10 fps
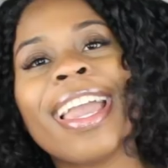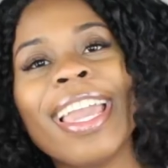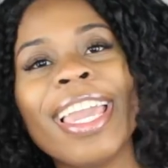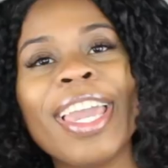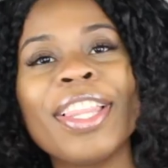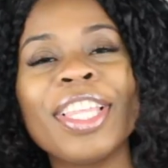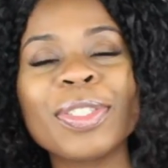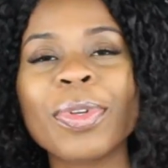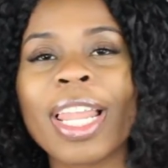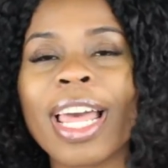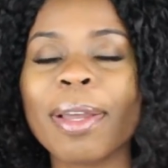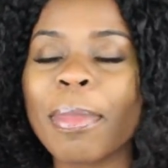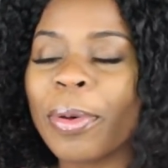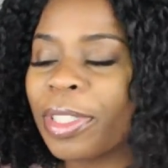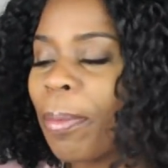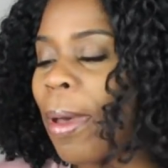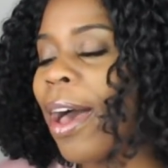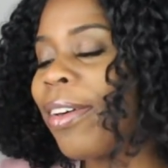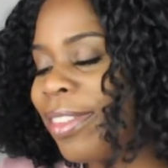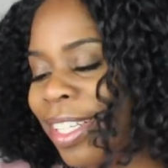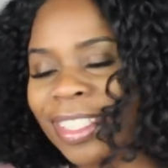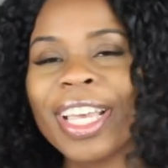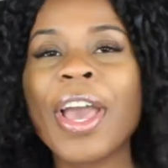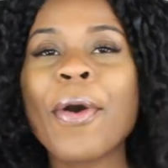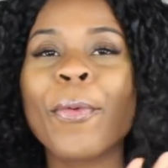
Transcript: And this is what I like most about this.